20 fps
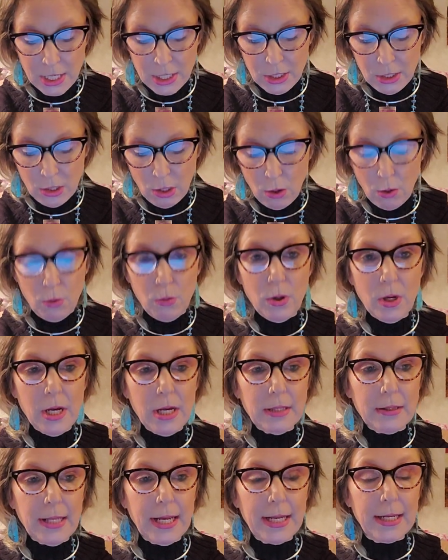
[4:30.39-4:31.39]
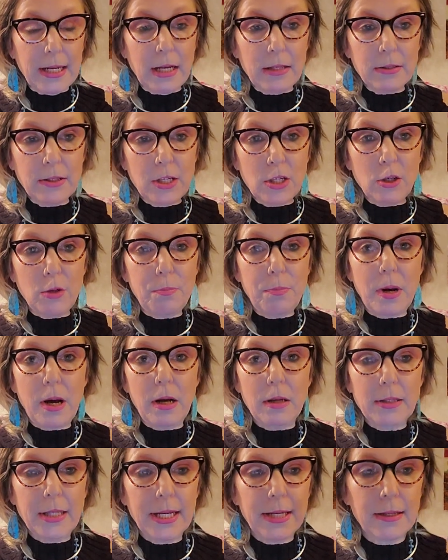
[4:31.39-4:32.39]
you know, like a little,
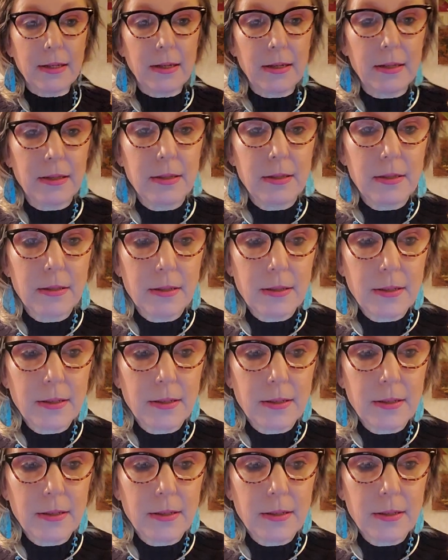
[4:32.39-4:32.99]
like a,